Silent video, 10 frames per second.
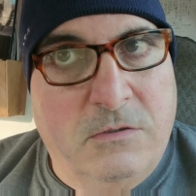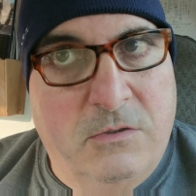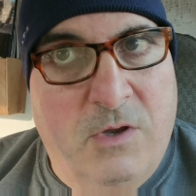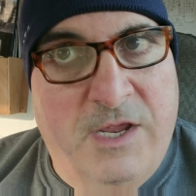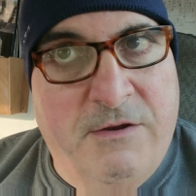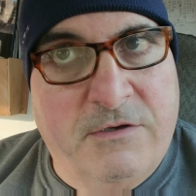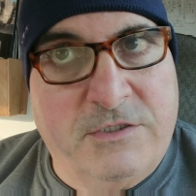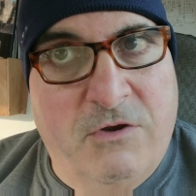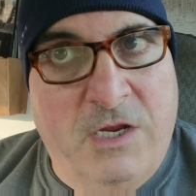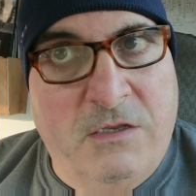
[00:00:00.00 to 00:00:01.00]
Do I hear a
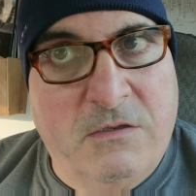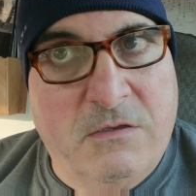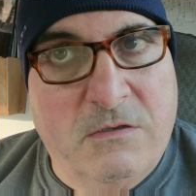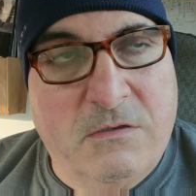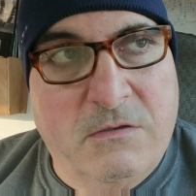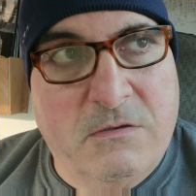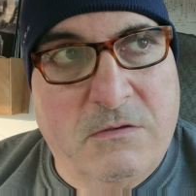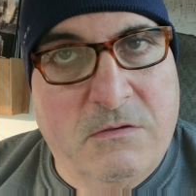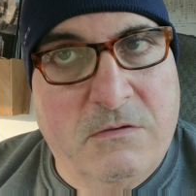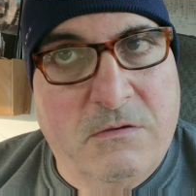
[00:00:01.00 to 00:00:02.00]
train?
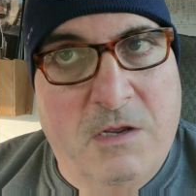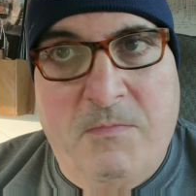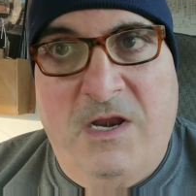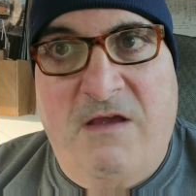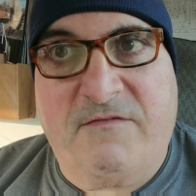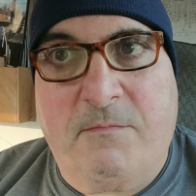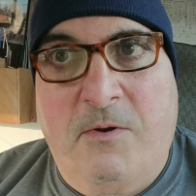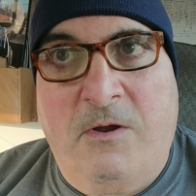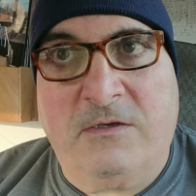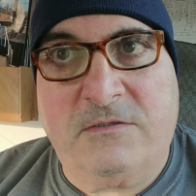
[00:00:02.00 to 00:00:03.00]
I might have to
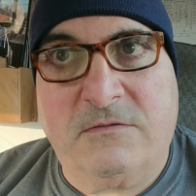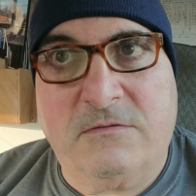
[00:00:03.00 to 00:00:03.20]
pause.